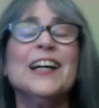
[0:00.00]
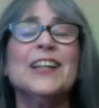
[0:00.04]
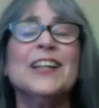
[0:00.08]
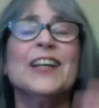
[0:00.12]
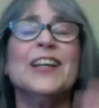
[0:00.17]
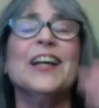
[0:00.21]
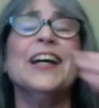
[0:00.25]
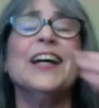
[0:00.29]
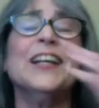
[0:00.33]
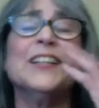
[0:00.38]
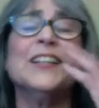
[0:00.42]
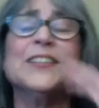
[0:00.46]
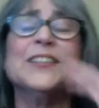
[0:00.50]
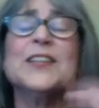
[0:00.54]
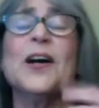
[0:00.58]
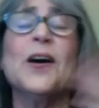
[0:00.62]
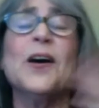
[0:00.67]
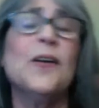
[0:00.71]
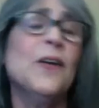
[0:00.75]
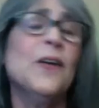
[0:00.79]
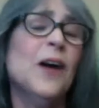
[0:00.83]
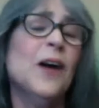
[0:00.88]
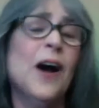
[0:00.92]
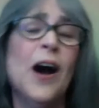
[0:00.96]
And
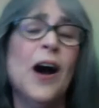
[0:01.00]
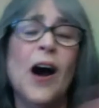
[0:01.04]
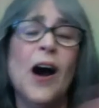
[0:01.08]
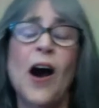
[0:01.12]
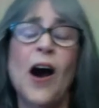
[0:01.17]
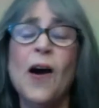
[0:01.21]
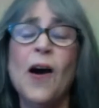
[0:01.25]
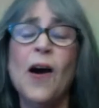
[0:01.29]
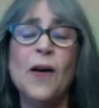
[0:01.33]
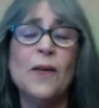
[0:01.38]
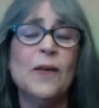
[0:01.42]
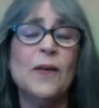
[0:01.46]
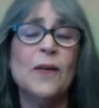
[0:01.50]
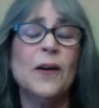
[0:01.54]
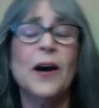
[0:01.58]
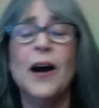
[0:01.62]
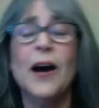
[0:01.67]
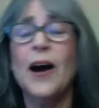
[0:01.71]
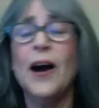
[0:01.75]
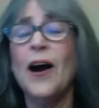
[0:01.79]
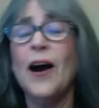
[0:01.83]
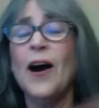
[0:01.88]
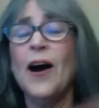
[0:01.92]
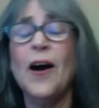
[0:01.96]
go. Oh,
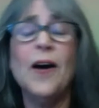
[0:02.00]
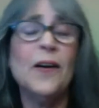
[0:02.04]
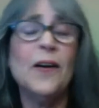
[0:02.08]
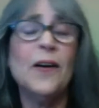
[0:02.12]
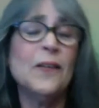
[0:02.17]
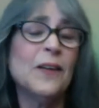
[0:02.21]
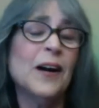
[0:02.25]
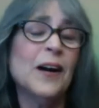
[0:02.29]
oh,